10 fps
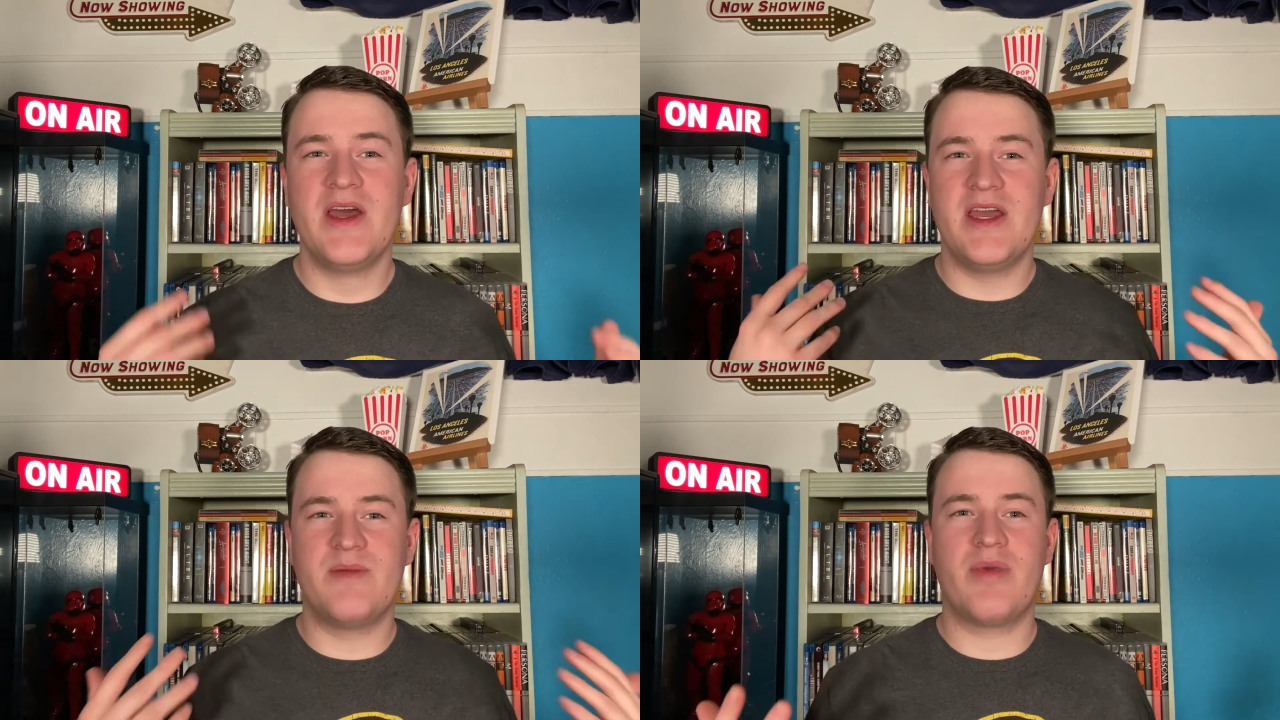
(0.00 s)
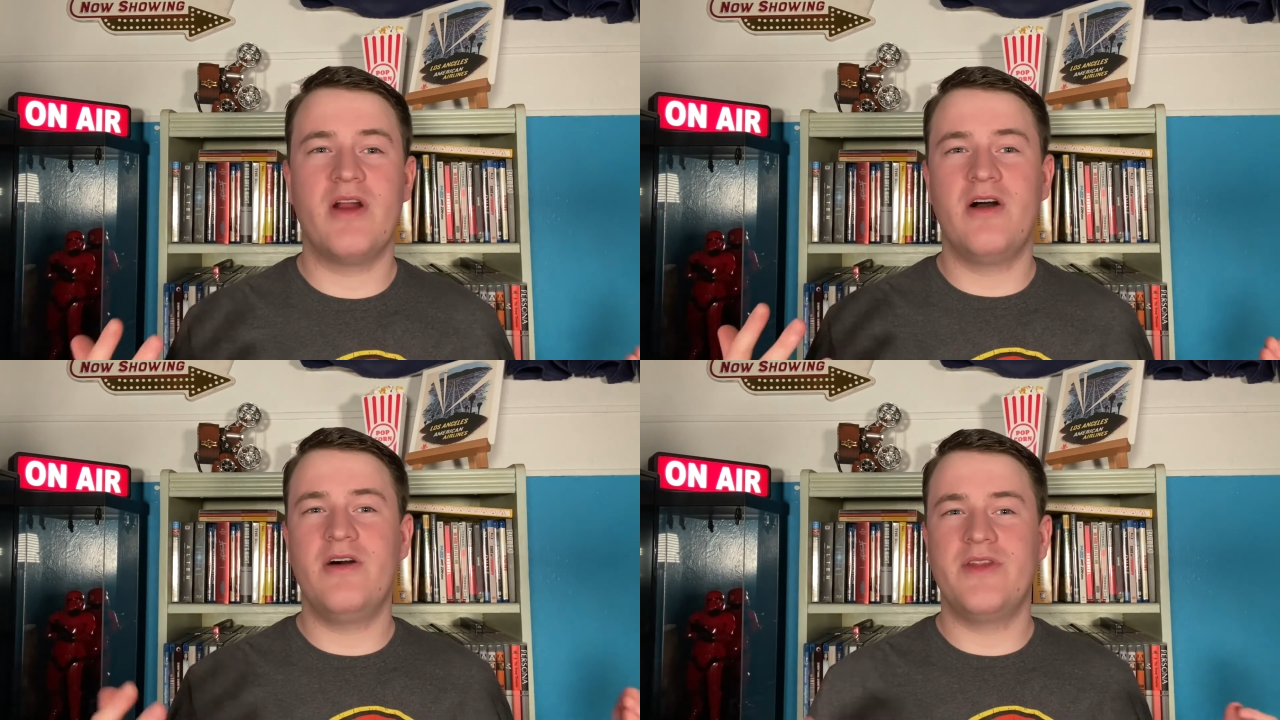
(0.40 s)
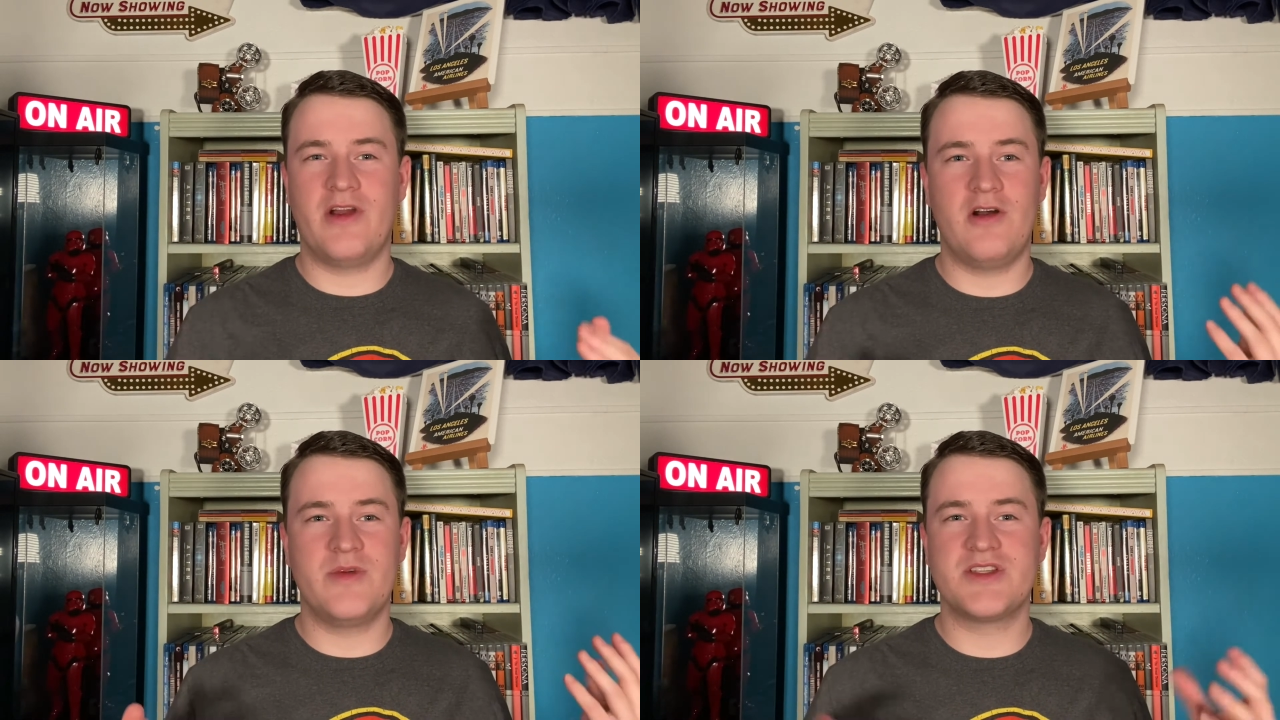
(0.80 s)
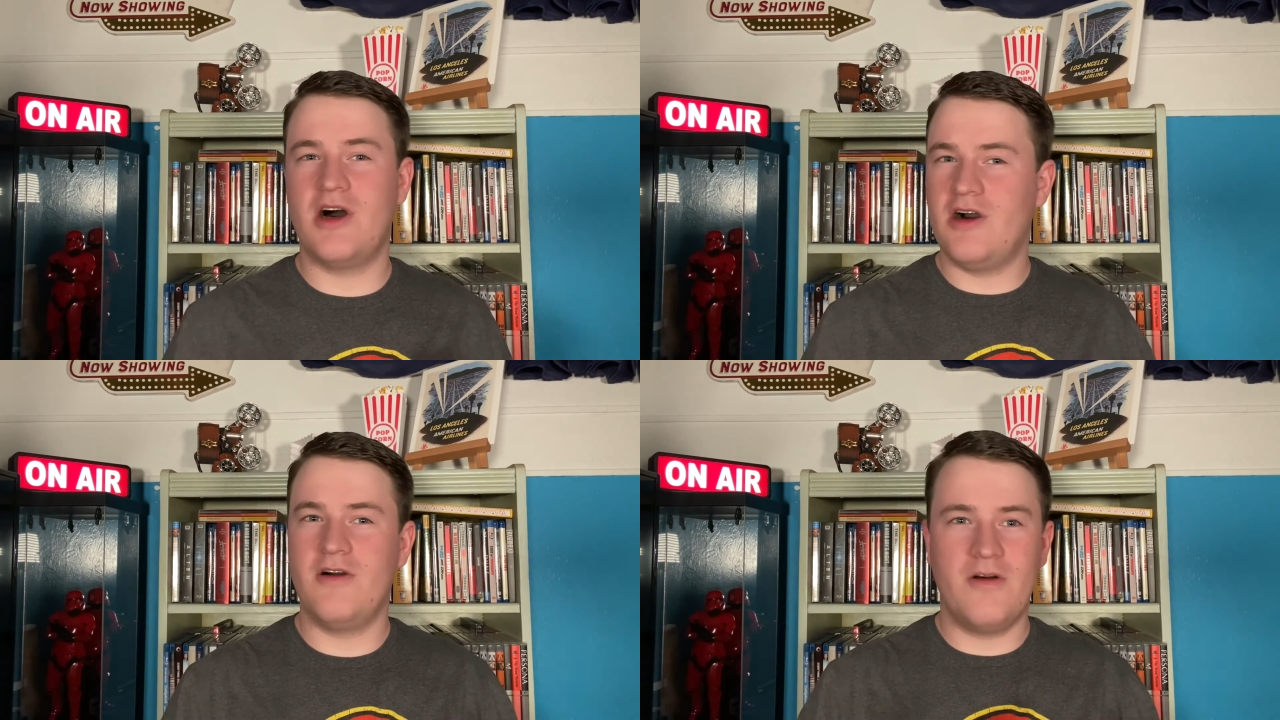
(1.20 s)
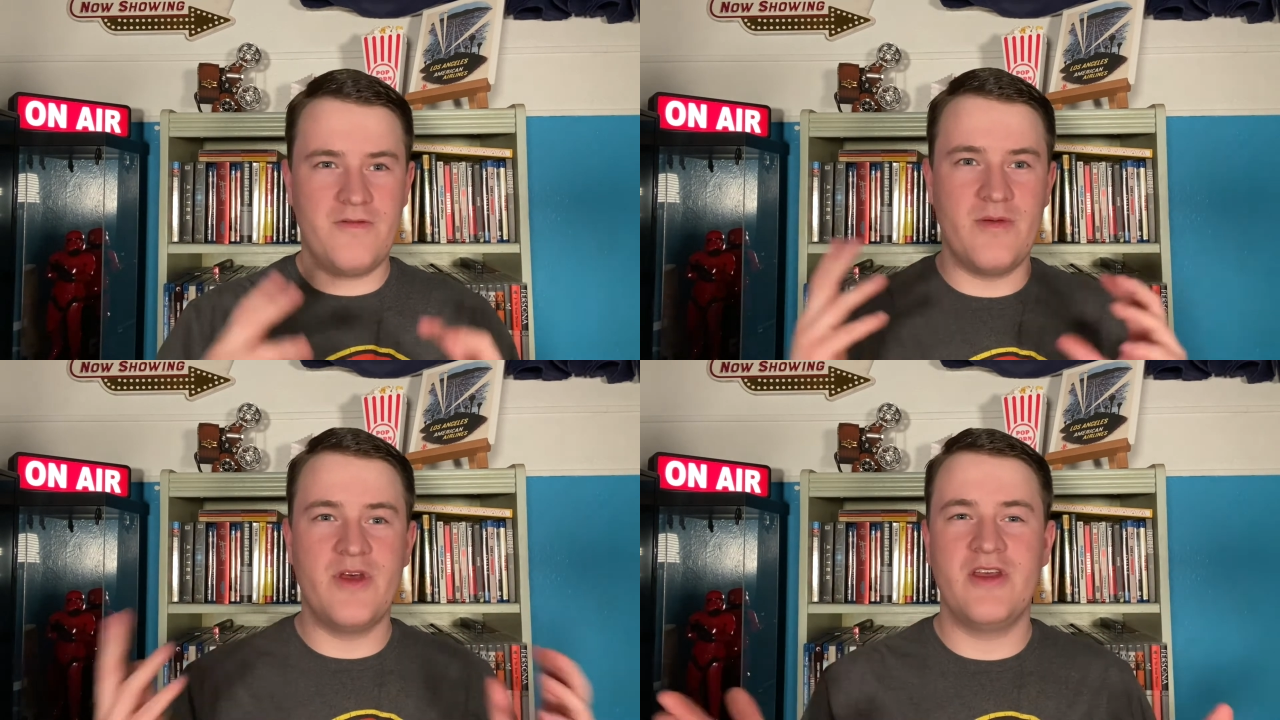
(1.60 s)
In Pearl, they're almost all
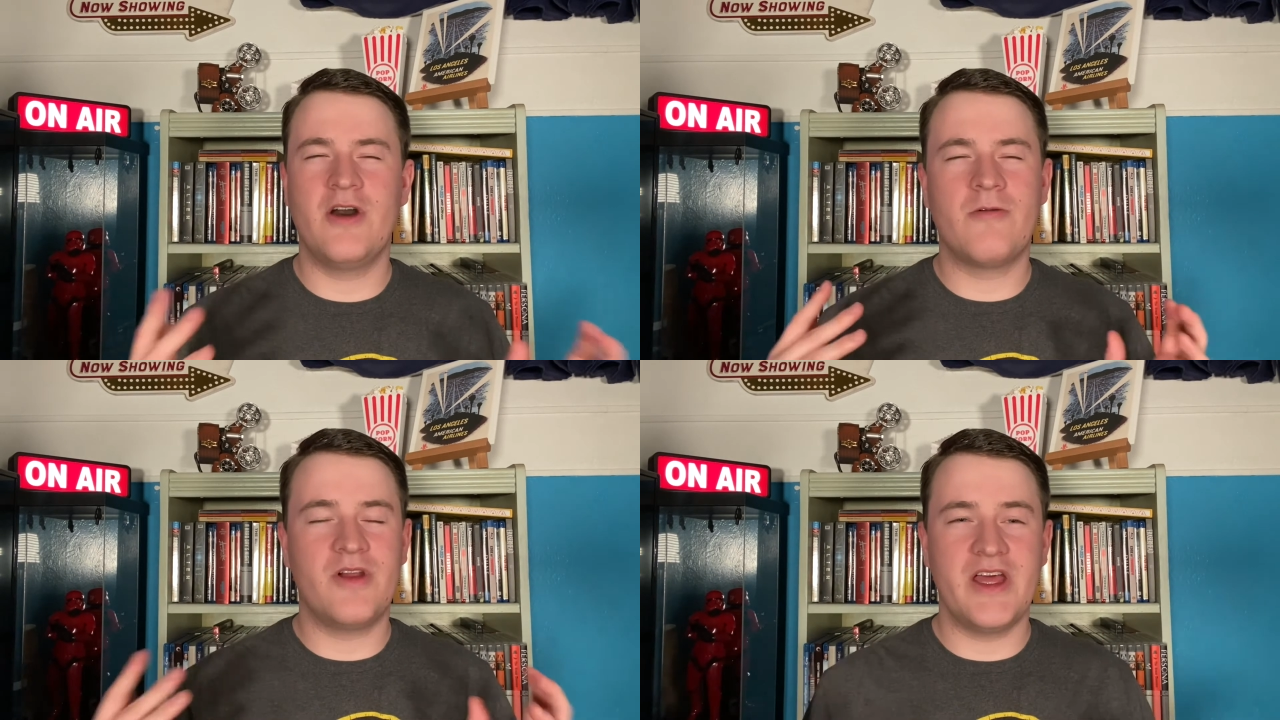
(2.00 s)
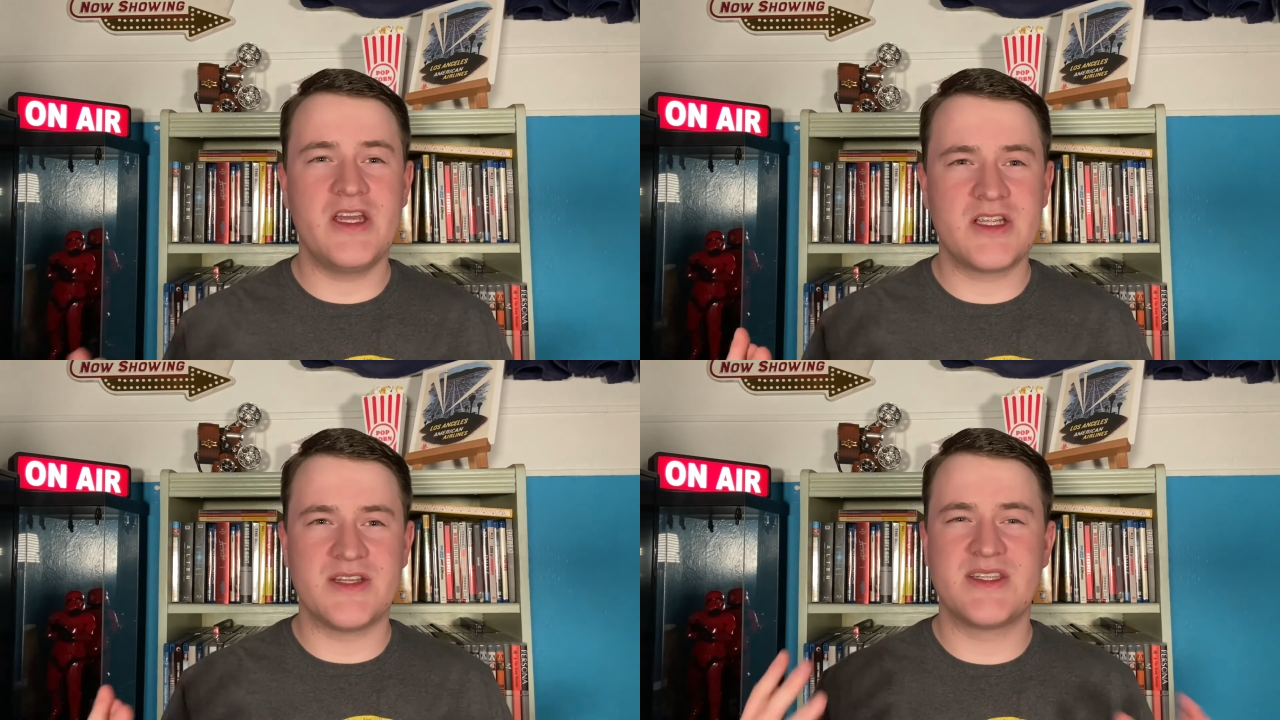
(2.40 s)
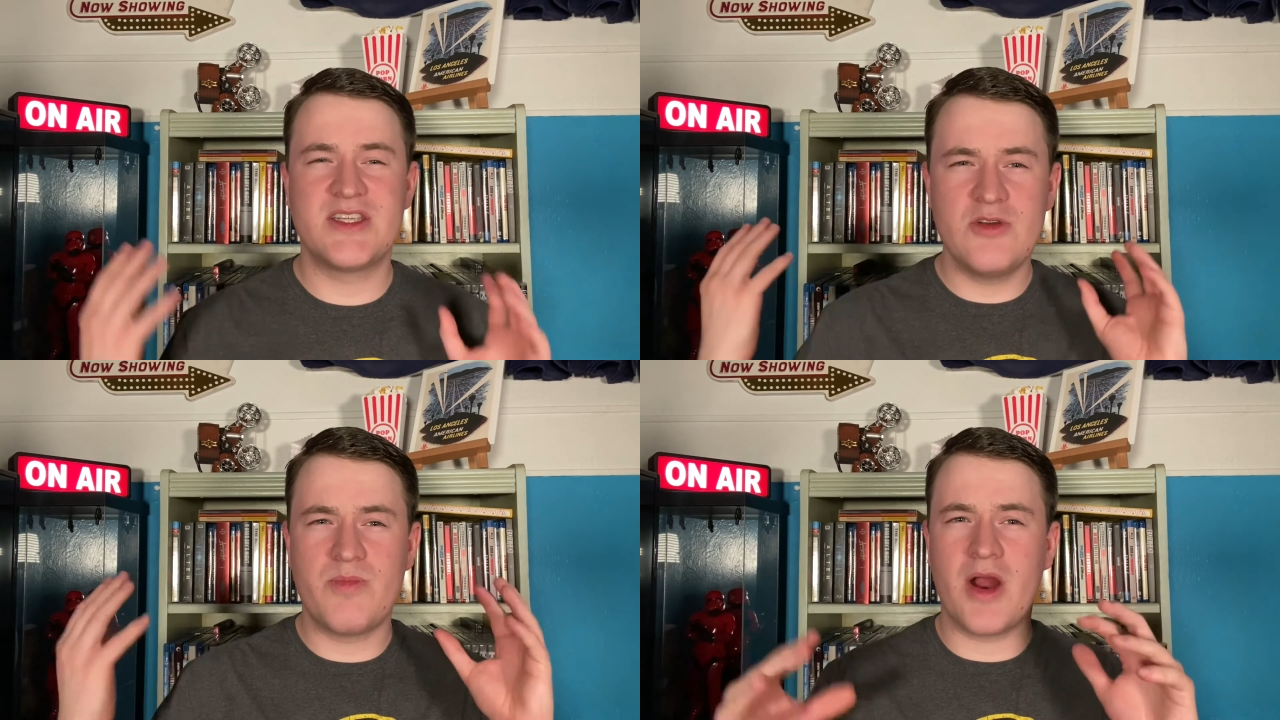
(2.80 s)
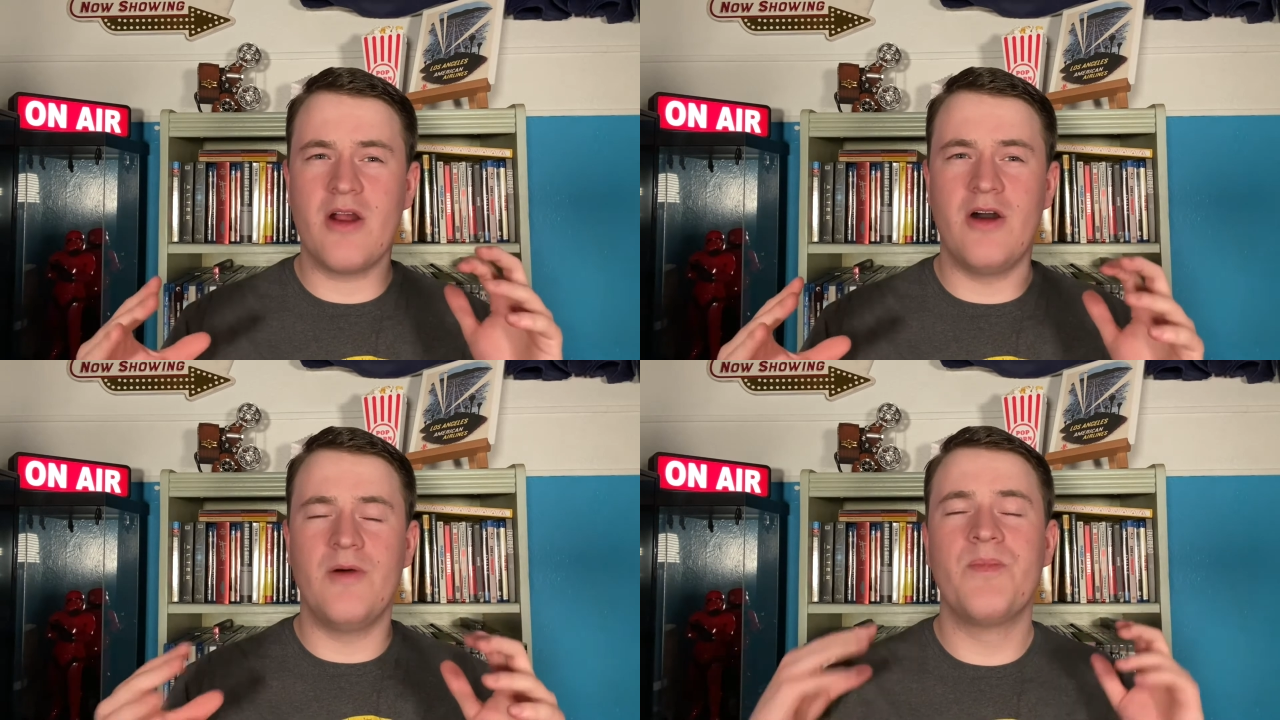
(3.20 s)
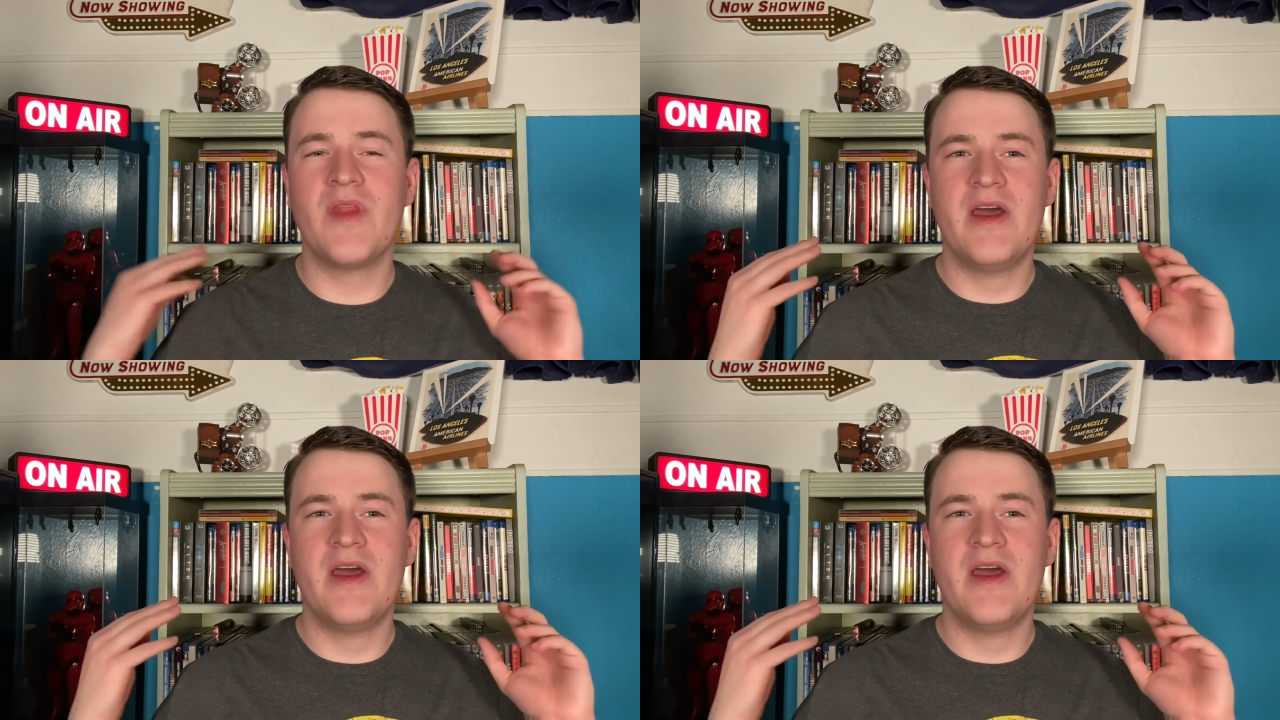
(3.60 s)
familial relations to Pearl,